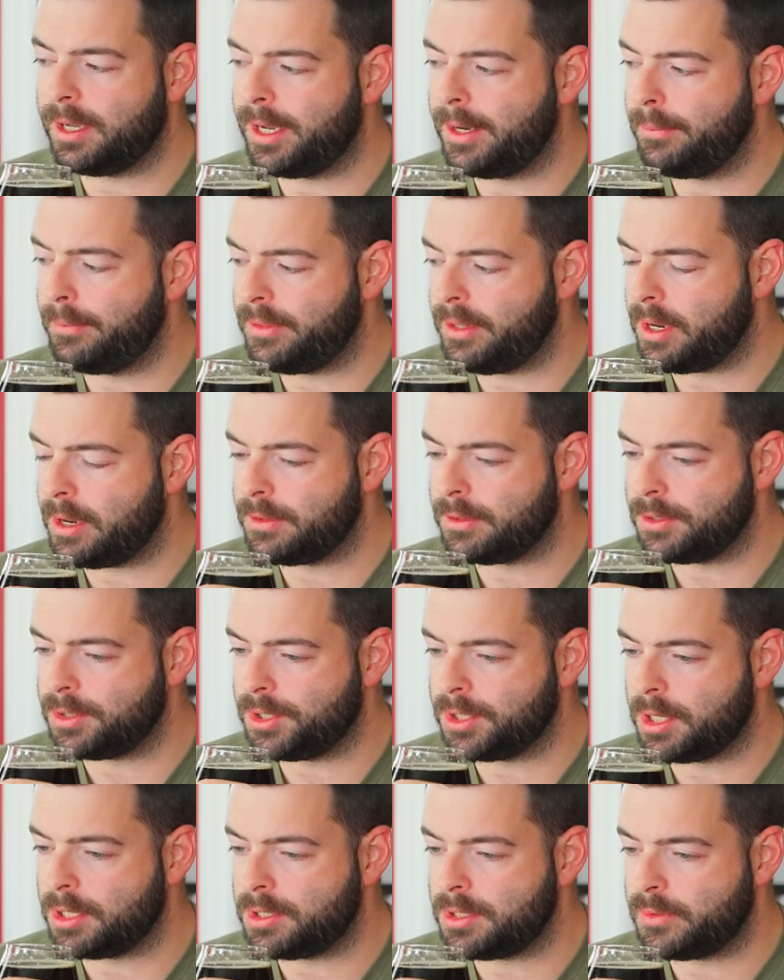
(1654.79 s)
line with the other
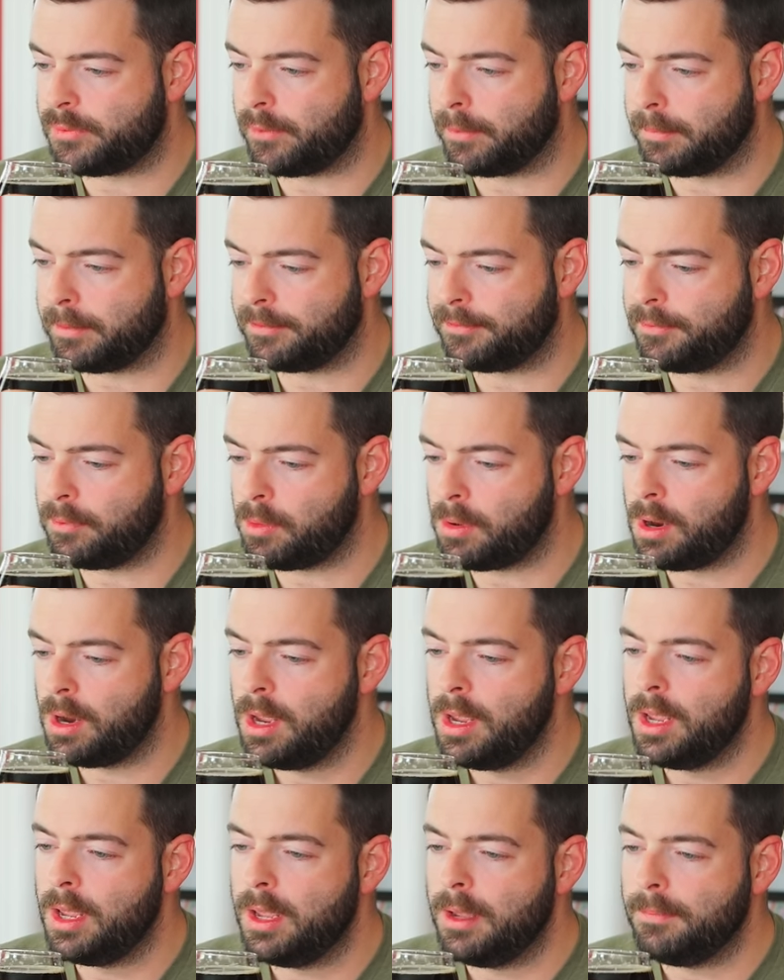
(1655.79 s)
judges from before.
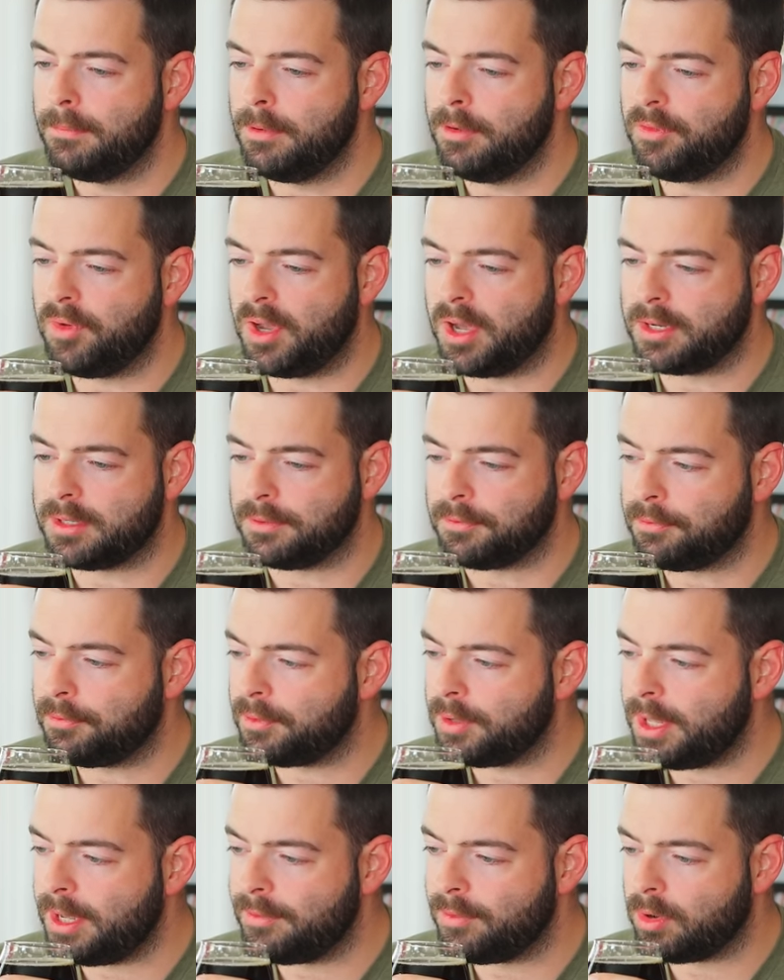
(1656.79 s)
Moving on to
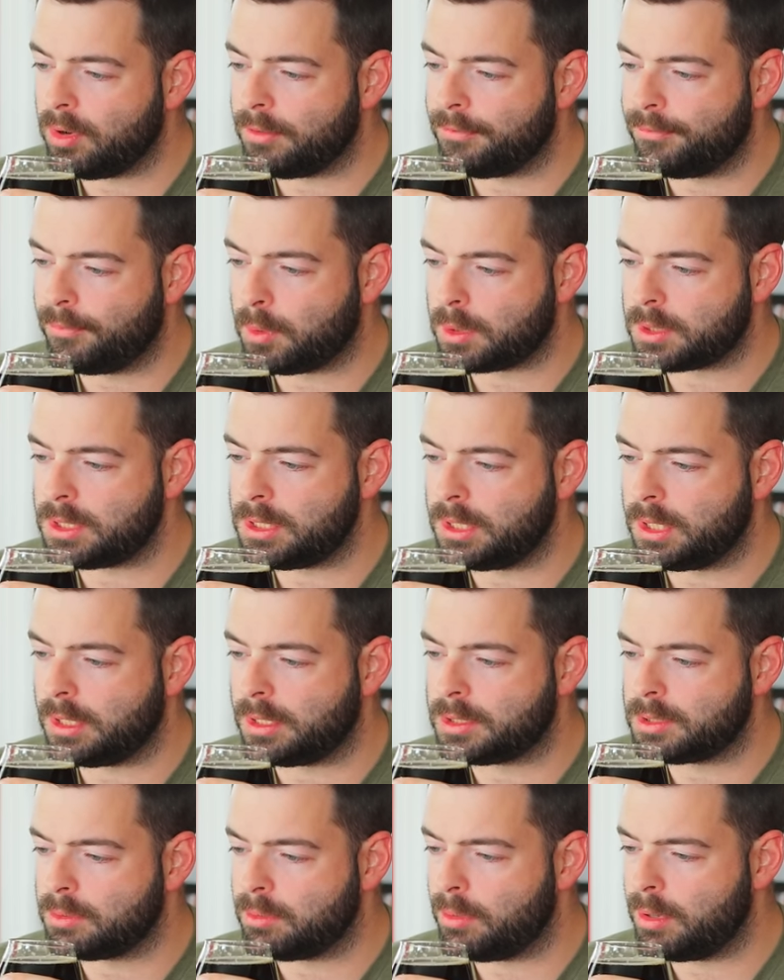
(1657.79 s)
flavor, 14 out
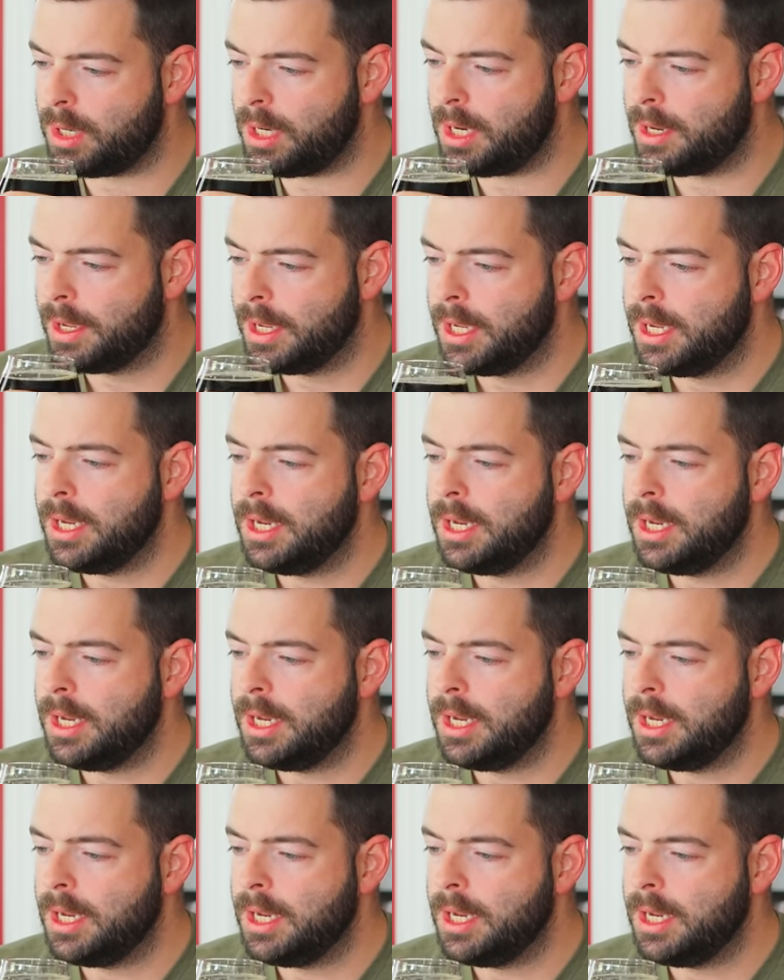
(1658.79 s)
of 20.